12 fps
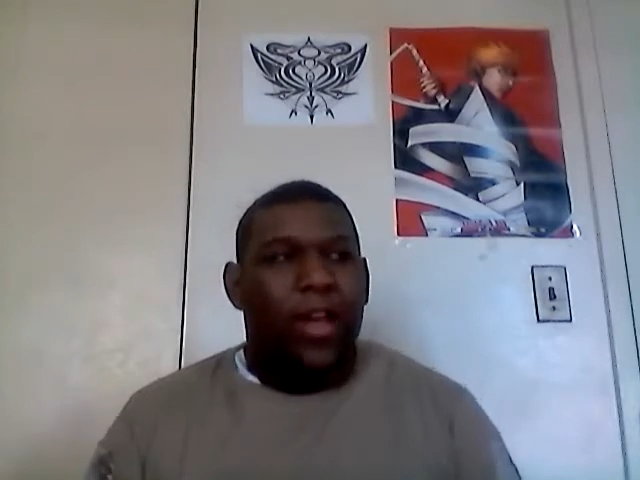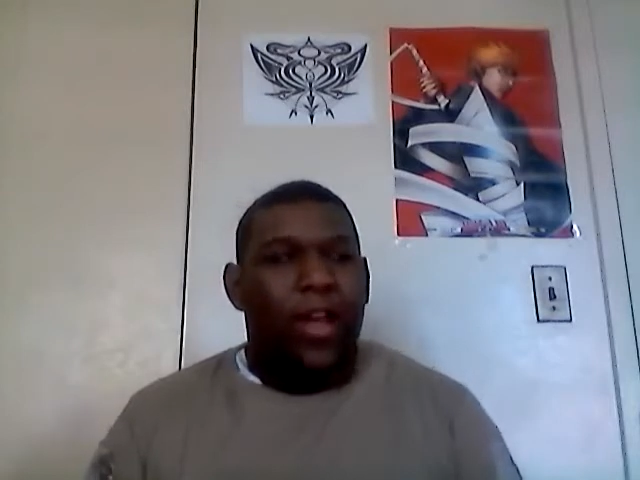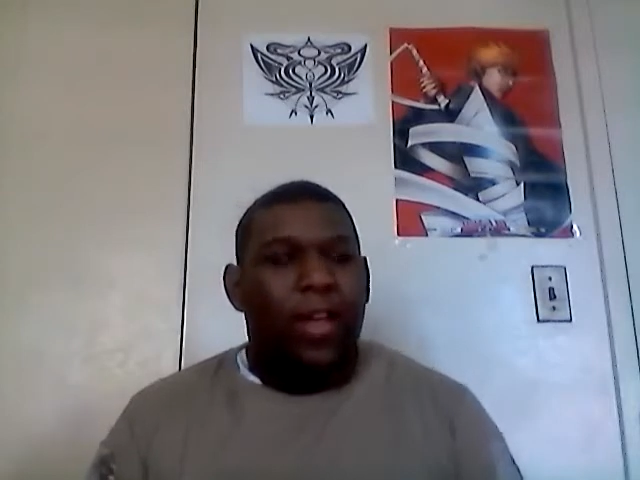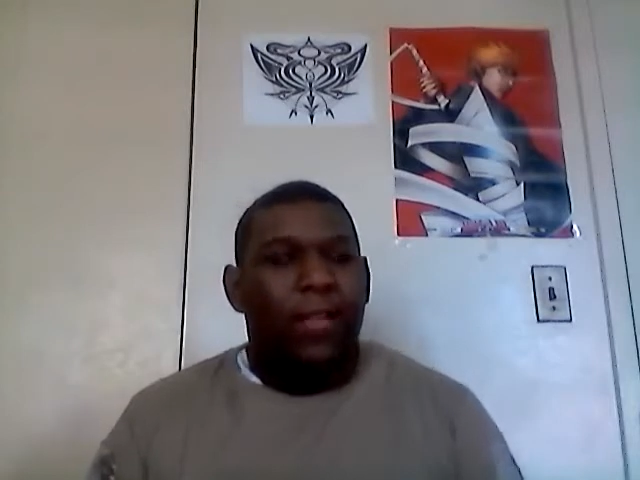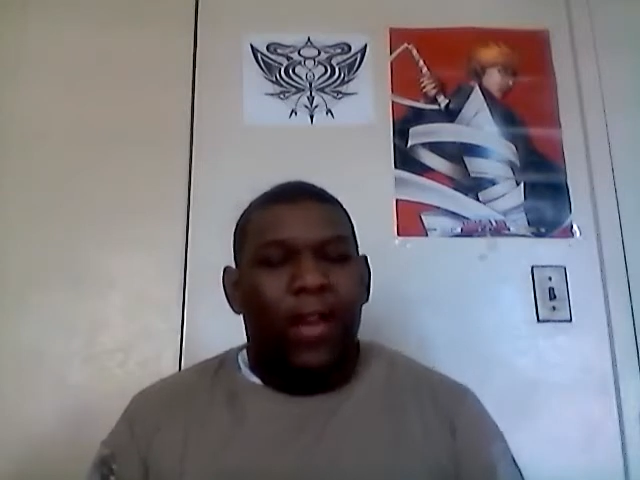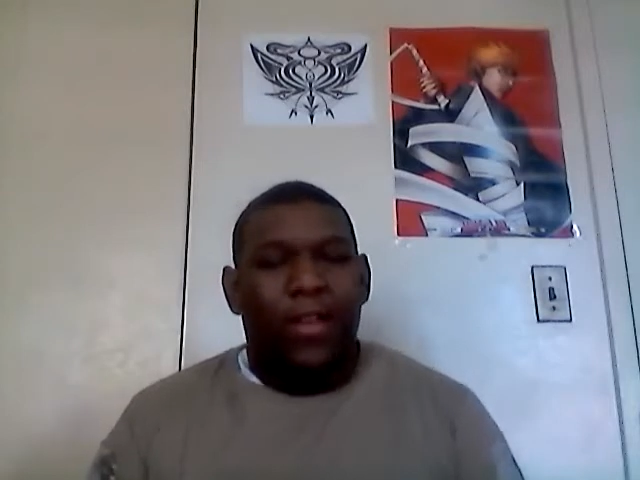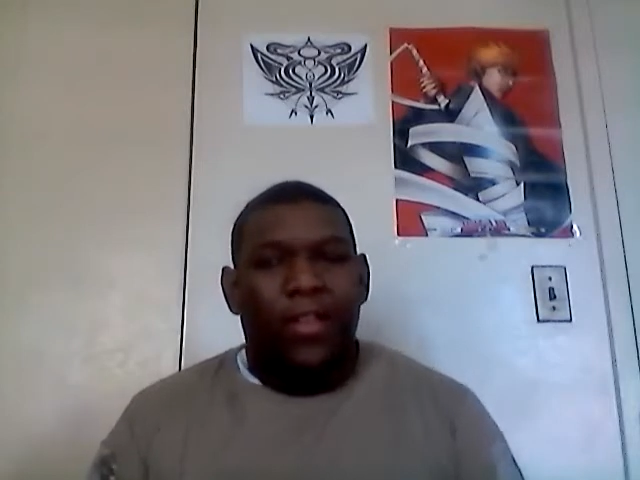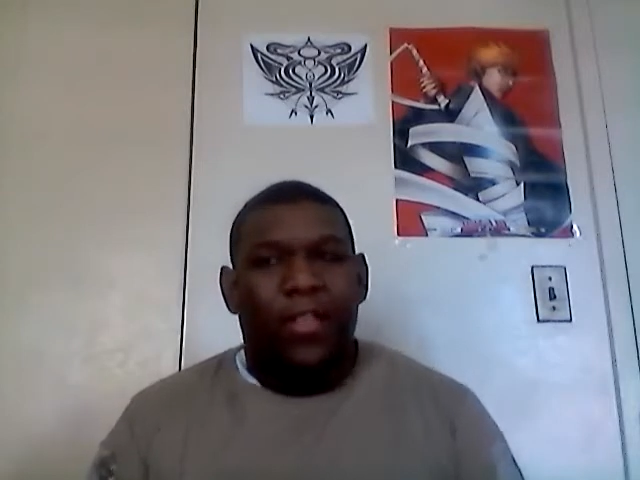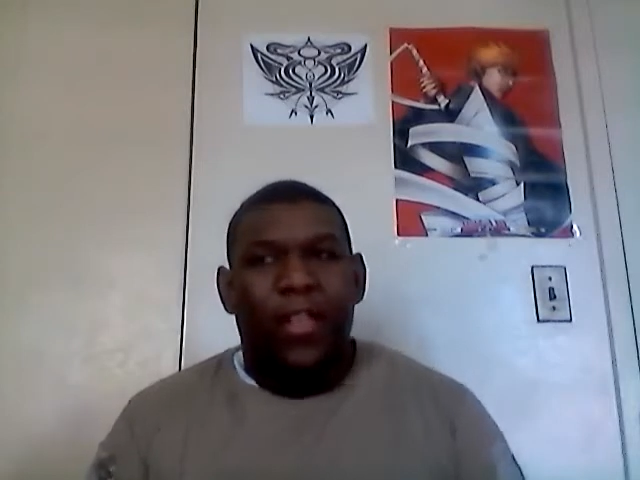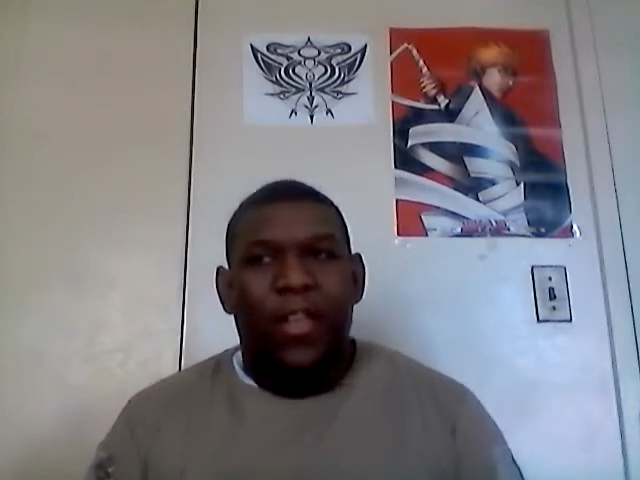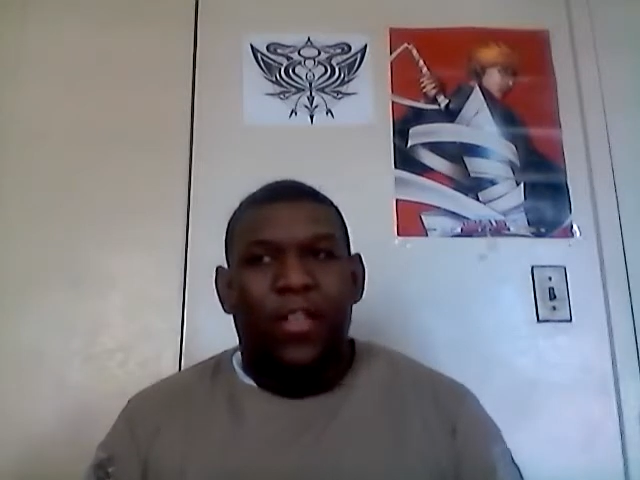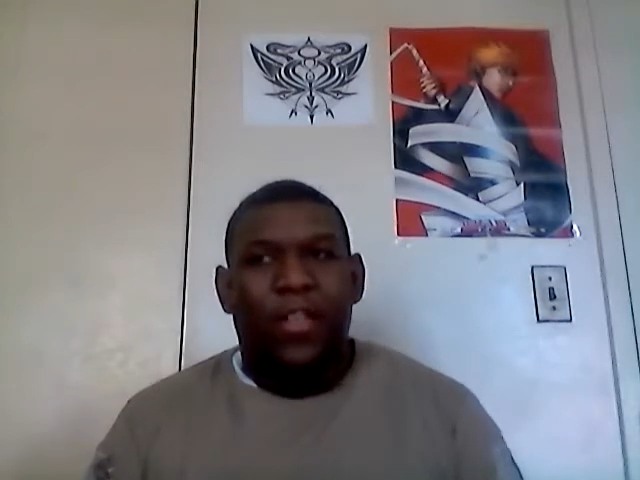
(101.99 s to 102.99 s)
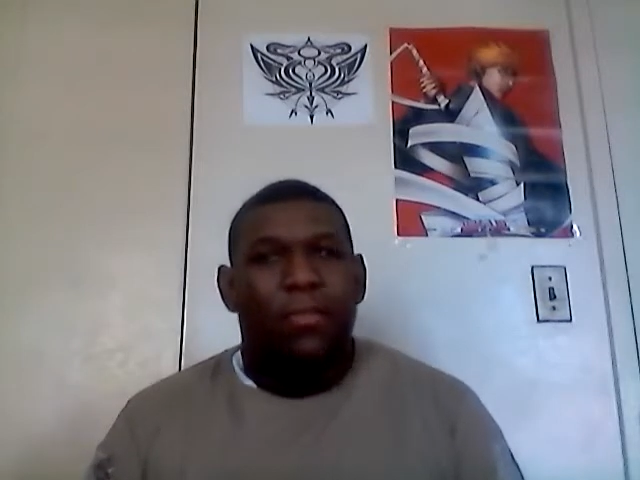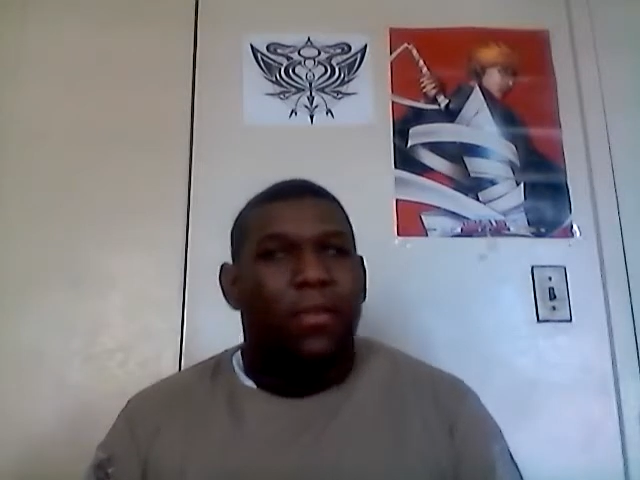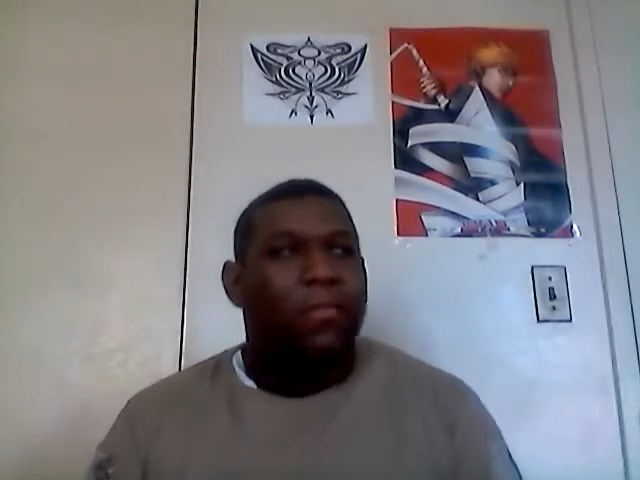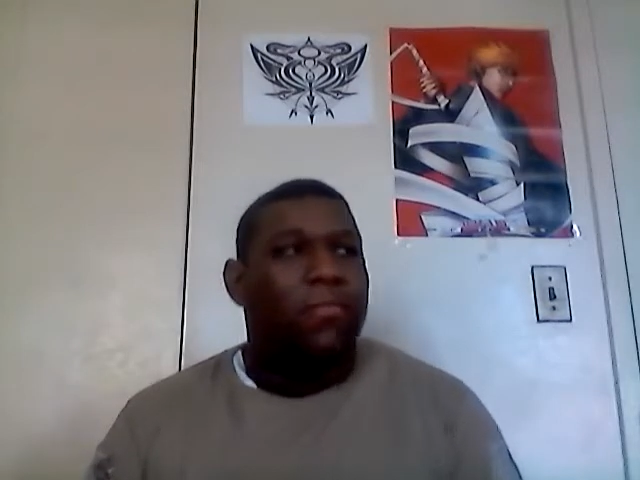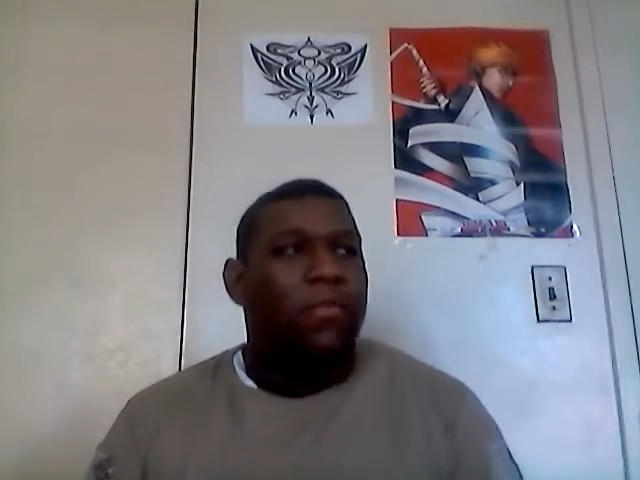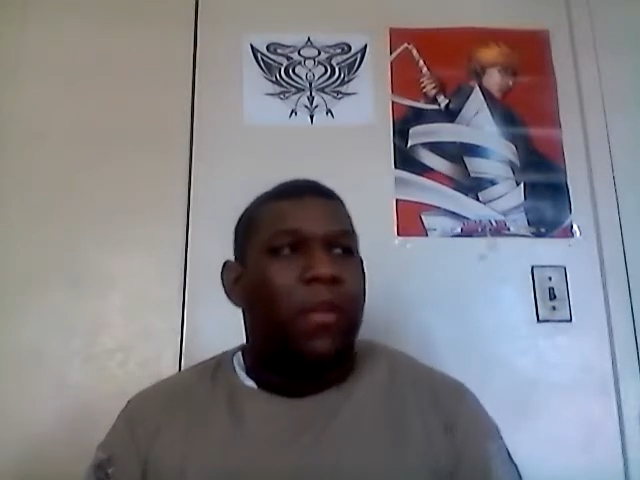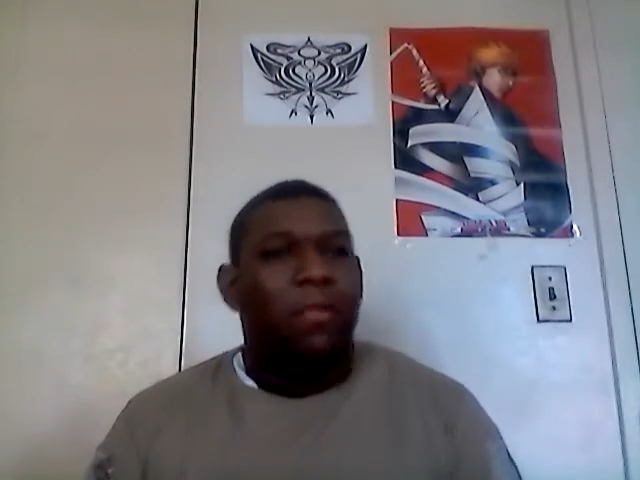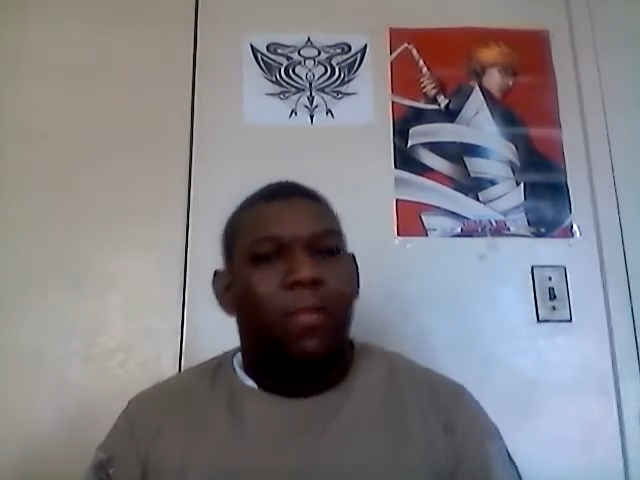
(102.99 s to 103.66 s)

I even got to see some of the movie,